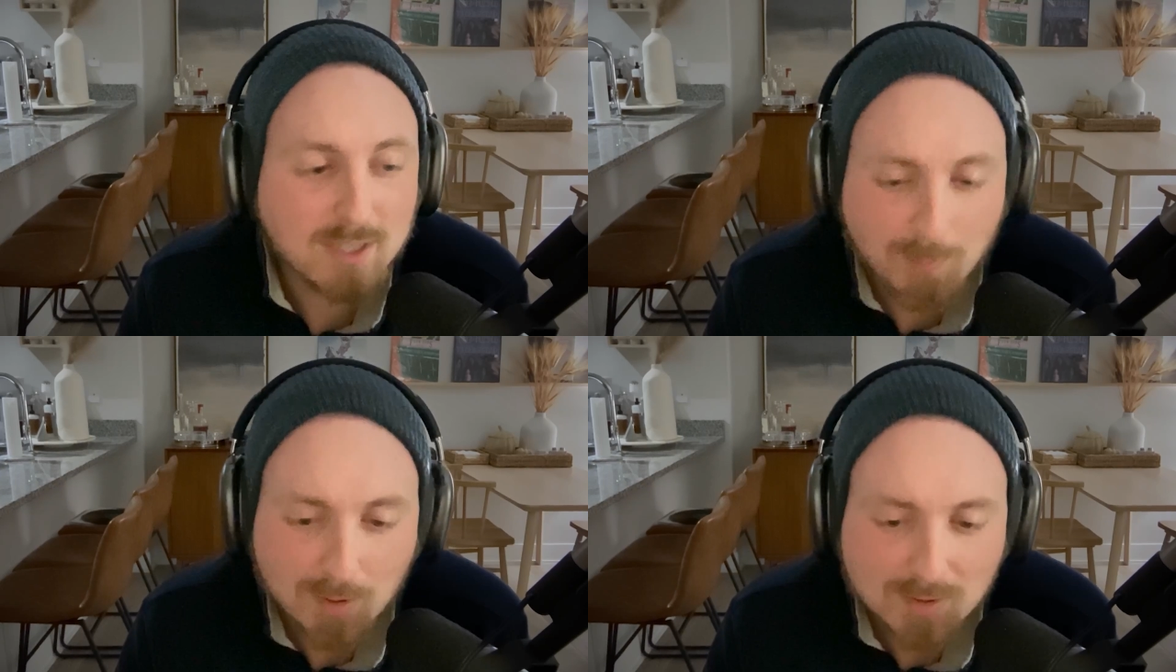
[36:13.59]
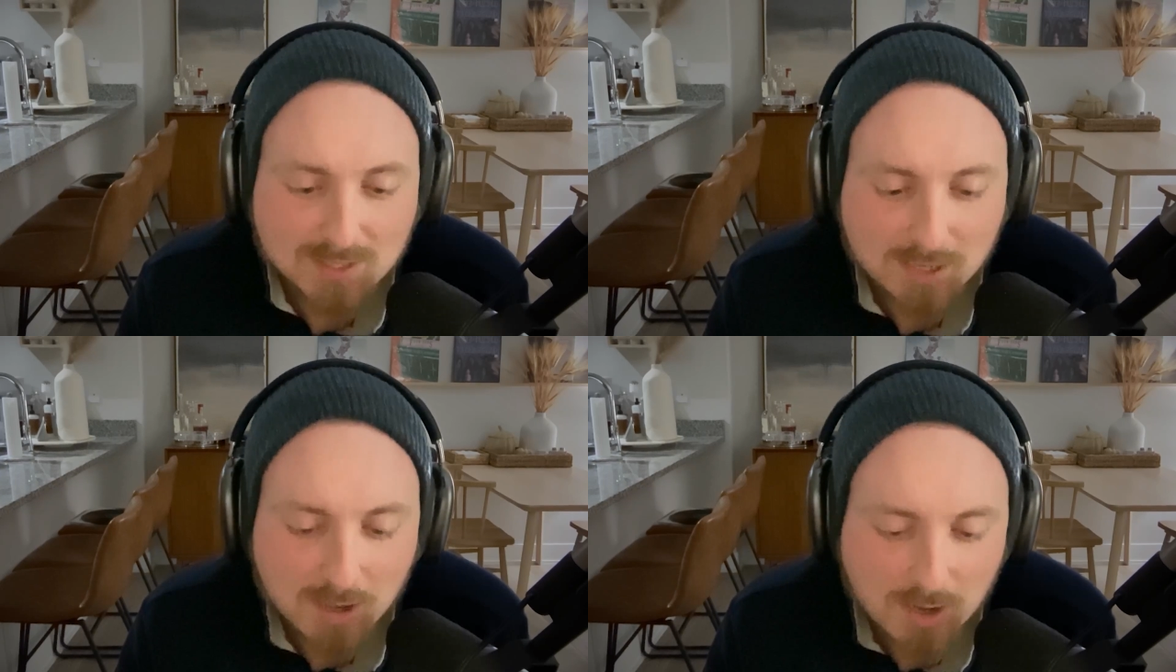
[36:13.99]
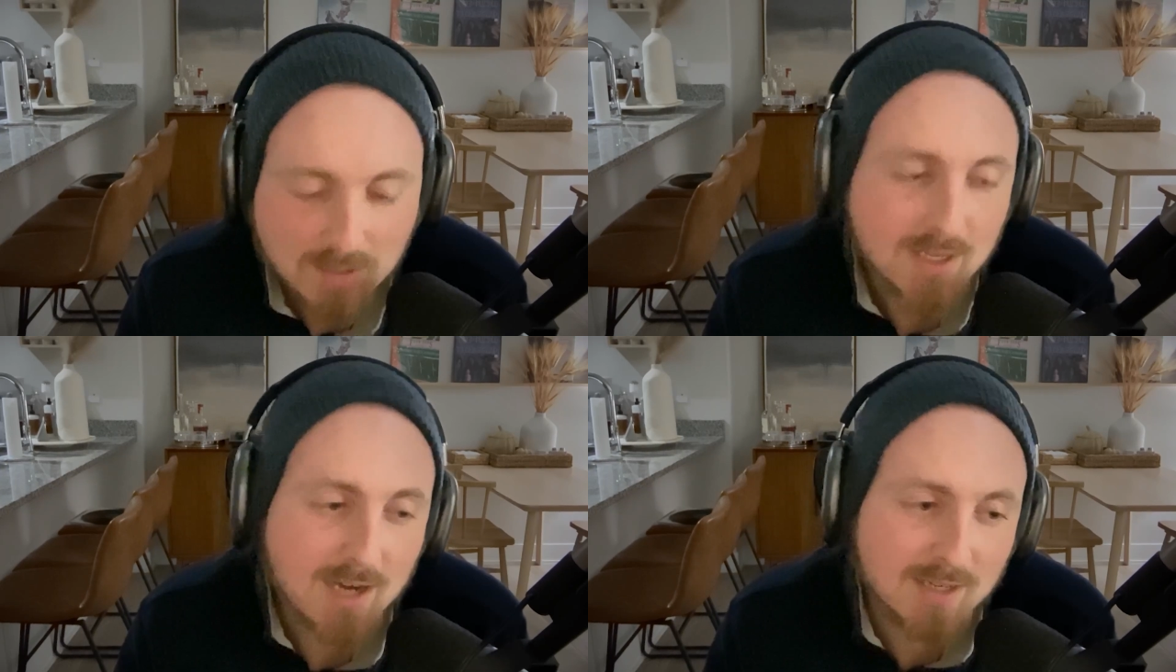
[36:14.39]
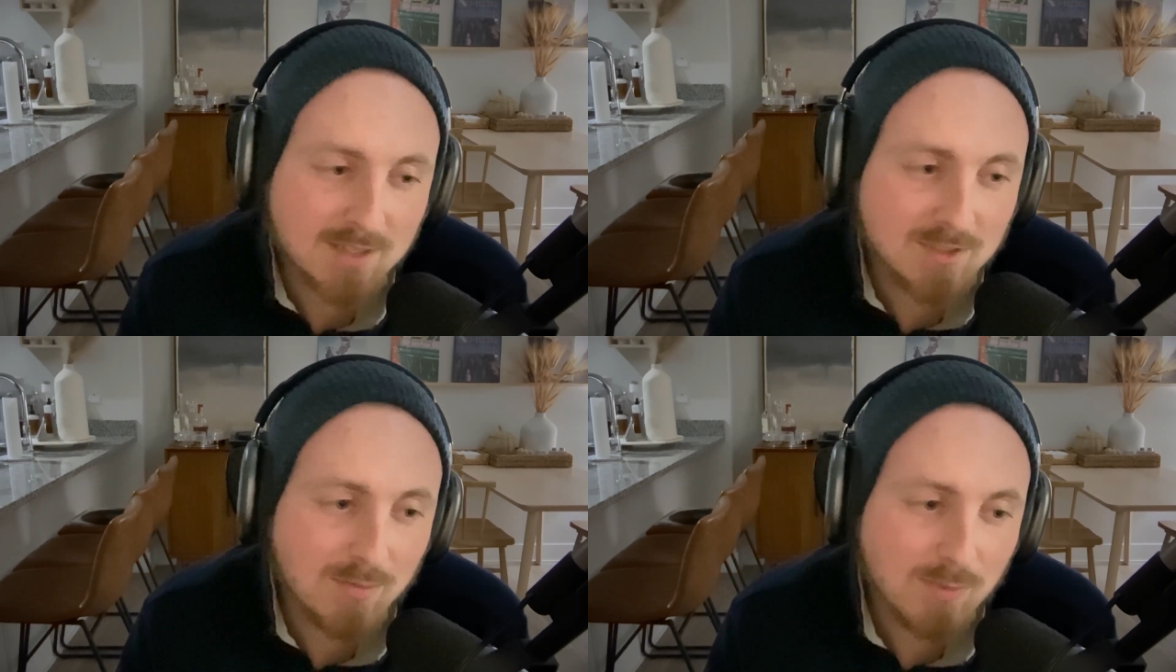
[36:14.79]
Email is at
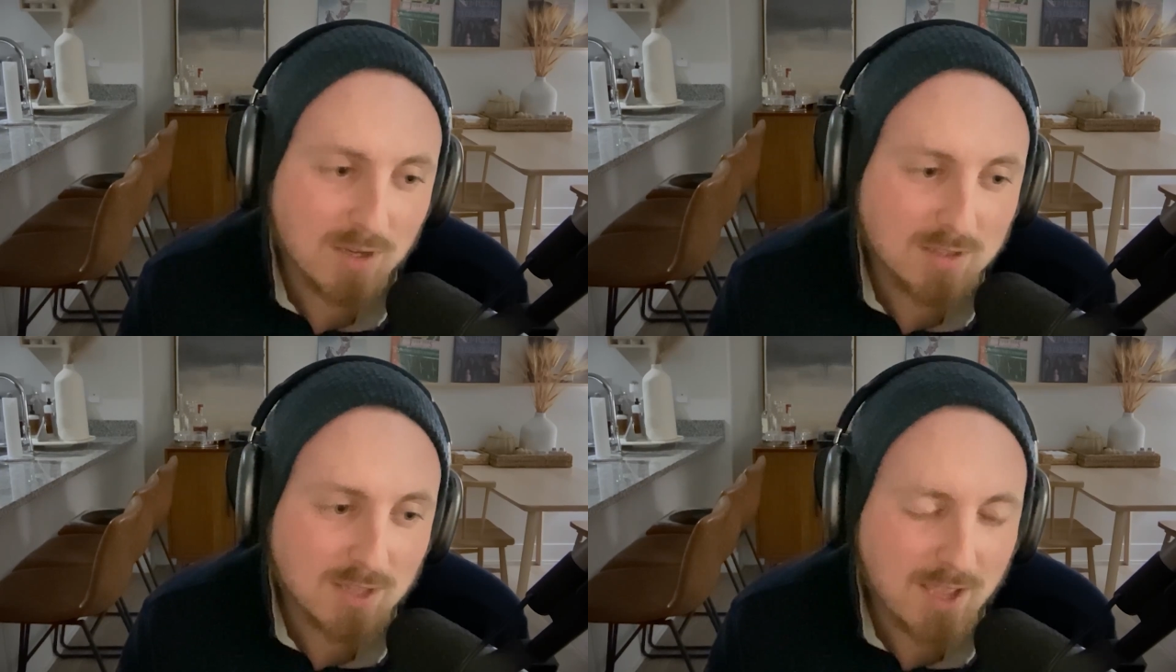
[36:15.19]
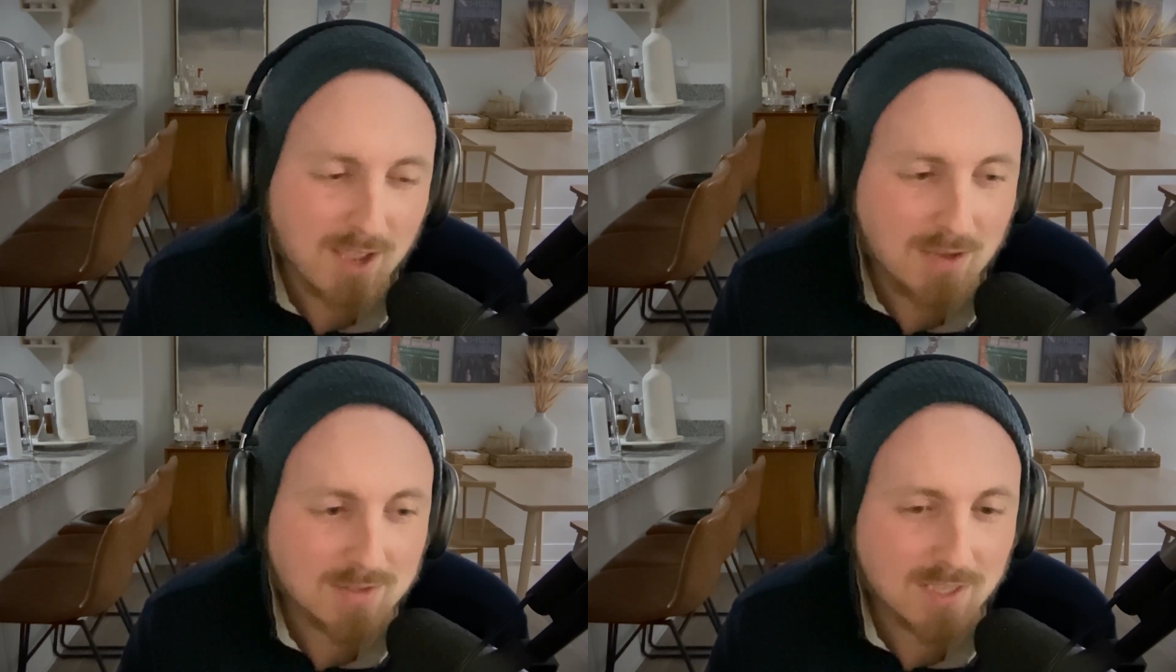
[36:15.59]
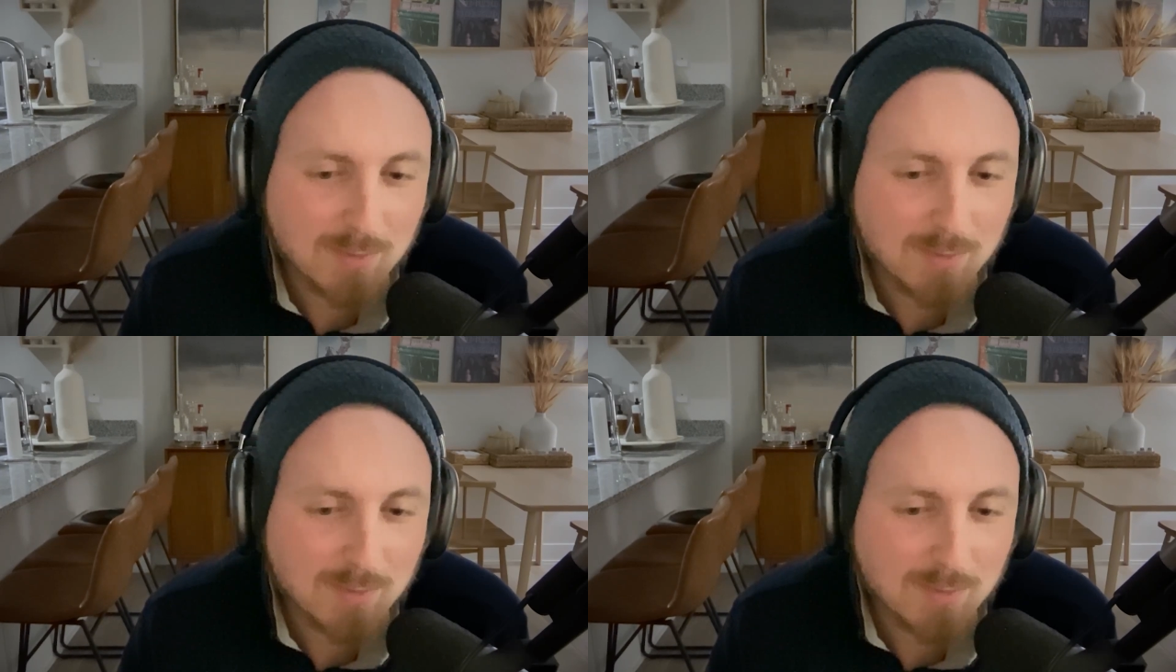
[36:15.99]
contact@soapbox.house.